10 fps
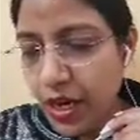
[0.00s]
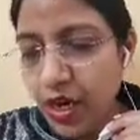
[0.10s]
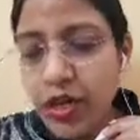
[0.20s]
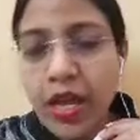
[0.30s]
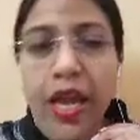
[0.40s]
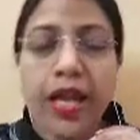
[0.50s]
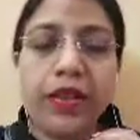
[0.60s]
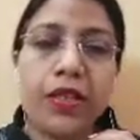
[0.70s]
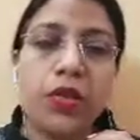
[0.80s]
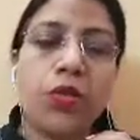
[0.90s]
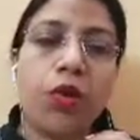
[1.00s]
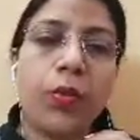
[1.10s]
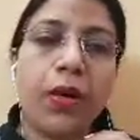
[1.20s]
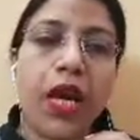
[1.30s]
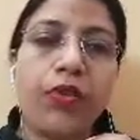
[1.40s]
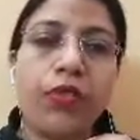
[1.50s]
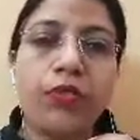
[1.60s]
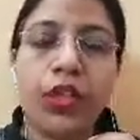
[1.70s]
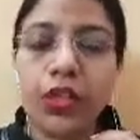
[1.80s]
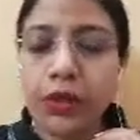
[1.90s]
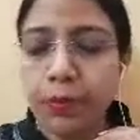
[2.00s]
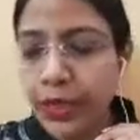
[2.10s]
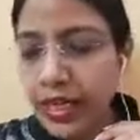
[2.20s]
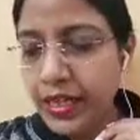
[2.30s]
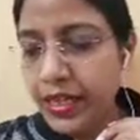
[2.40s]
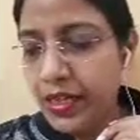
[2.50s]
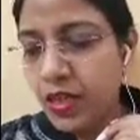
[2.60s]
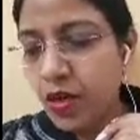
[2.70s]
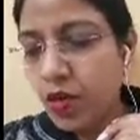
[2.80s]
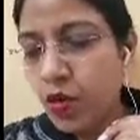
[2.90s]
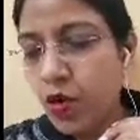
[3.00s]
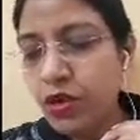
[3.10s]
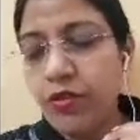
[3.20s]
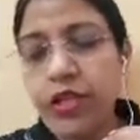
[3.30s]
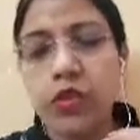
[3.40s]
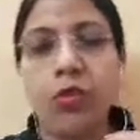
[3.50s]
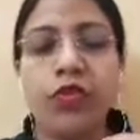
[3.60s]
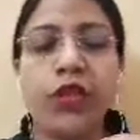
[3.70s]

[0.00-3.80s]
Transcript: and this is on behalf of the complainant or the victim of the crime.